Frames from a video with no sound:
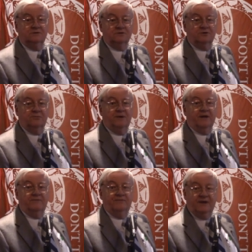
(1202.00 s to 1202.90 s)
So
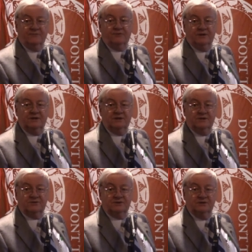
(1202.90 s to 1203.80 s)
by favoring
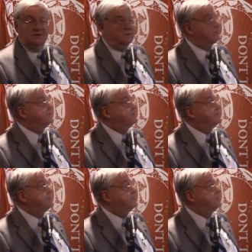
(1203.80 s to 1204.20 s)
these with